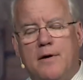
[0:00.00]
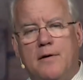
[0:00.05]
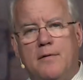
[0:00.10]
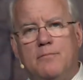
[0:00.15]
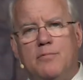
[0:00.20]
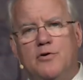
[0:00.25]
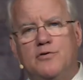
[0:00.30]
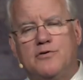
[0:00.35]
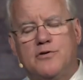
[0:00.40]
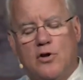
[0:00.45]

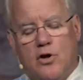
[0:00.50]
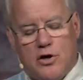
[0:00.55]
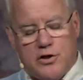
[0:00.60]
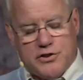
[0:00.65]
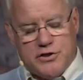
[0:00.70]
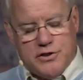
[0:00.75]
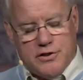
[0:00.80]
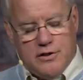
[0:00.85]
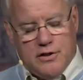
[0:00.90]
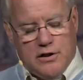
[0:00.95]
Bruce
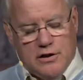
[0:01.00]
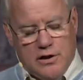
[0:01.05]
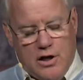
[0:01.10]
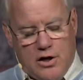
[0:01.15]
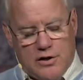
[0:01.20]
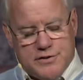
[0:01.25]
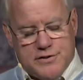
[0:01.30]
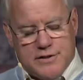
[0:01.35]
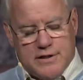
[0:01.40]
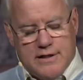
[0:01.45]

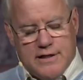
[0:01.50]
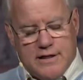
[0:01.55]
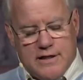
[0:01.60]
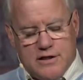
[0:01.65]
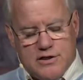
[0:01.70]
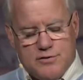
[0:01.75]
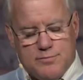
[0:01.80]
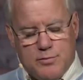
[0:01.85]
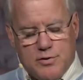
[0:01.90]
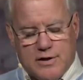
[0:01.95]
Larson, in
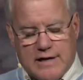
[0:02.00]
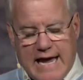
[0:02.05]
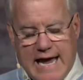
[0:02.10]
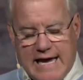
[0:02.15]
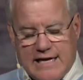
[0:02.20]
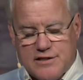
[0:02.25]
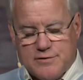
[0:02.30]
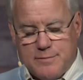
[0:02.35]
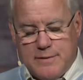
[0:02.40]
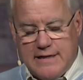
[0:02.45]
his book,
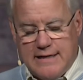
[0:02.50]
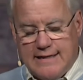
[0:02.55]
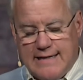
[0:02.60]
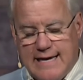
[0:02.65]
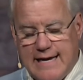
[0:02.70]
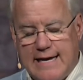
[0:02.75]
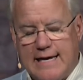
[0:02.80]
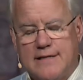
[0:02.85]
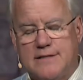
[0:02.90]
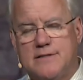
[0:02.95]
Ask Me to
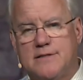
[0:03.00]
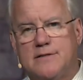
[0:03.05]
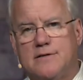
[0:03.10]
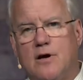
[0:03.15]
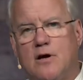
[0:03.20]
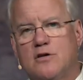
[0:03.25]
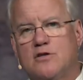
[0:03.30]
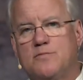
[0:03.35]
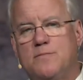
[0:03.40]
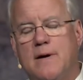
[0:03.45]
Dance,
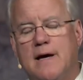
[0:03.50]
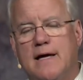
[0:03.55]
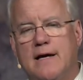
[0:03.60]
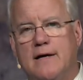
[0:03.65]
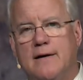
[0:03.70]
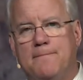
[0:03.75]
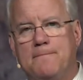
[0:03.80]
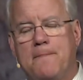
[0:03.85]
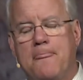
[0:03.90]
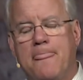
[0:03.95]
talks about
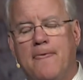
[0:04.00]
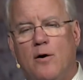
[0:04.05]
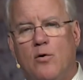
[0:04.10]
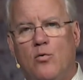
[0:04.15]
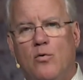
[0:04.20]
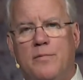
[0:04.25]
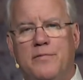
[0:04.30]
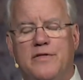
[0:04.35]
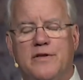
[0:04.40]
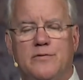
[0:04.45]
a
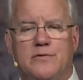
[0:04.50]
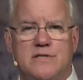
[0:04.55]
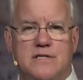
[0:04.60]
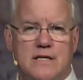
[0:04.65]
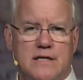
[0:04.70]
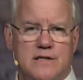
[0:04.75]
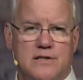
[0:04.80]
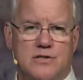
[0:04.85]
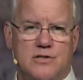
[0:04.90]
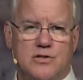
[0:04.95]
woman that was
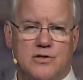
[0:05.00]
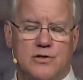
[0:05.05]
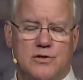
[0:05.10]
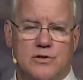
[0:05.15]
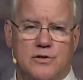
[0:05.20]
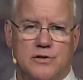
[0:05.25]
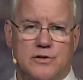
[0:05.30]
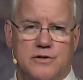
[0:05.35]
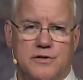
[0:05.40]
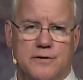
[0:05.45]
in his
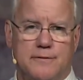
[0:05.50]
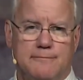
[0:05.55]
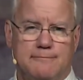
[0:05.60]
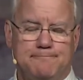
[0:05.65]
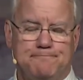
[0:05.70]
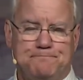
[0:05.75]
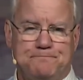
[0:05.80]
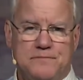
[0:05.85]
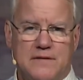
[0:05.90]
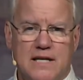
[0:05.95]
church.
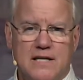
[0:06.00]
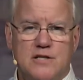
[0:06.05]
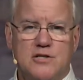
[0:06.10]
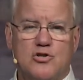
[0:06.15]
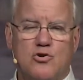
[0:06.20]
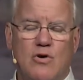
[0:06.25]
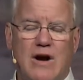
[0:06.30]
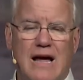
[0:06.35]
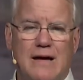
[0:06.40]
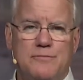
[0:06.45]
He
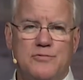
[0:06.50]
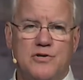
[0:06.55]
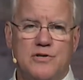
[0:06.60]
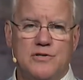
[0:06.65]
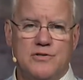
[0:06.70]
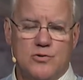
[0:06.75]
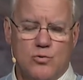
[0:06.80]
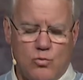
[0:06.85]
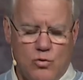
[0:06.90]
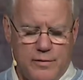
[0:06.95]
describes her
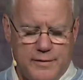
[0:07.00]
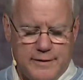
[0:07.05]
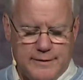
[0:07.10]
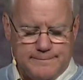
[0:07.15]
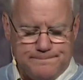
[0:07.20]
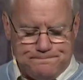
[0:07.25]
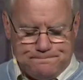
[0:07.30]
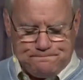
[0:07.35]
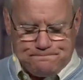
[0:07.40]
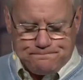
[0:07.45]
as a
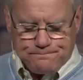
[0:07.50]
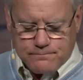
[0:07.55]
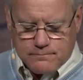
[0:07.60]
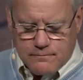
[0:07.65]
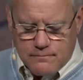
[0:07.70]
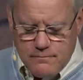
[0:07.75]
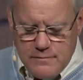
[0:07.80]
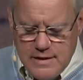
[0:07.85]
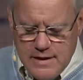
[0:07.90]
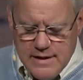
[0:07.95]
woman
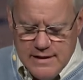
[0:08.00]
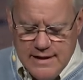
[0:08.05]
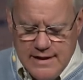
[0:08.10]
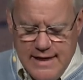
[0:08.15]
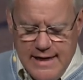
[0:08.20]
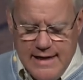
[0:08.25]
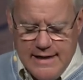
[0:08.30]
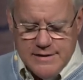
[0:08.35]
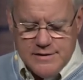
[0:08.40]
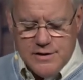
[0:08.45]
that
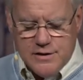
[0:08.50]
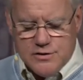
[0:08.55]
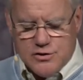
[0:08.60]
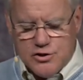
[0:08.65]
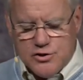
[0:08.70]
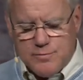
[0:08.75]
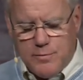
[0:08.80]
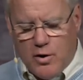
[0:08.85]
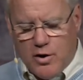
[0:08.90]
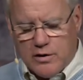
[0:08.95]
had such
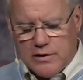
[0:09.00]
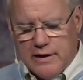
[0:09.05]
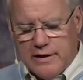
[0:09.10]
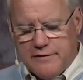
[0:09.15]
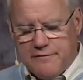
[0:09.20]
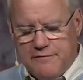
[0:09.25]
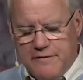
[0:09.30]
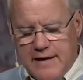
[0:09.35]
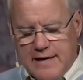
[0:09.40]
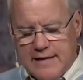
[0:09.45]
a
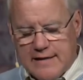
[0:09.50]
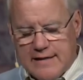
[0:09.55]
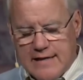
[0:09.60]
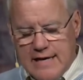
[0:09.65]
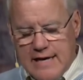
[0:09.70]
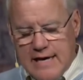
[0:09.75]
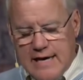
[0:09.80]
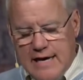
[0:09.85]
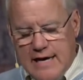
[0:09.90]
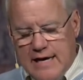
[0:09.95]
sparkling faith
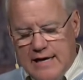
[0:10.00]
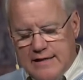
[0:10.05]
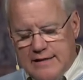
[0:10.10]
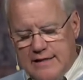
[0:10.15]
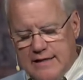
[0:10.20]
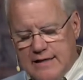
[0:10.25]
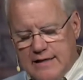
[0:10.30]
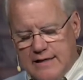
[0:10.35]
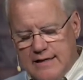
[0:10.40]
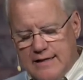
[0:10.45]

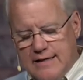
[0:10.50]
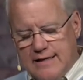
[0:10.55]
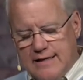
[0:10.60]
that